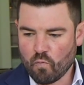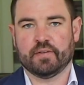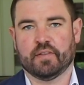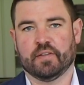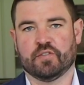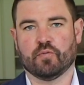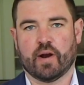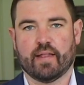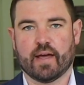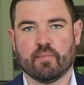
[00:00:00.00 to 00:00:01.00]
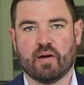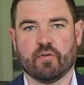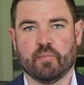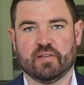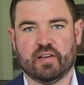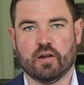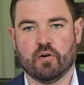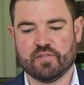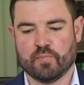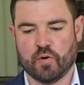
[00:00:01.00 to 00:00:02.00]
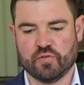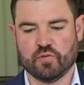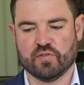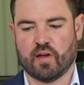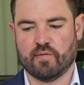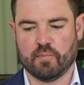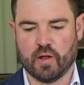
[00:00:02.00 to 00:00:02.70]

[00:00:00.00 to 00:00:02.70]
So this is what I like about Vermentino as opposed to a Sauvignon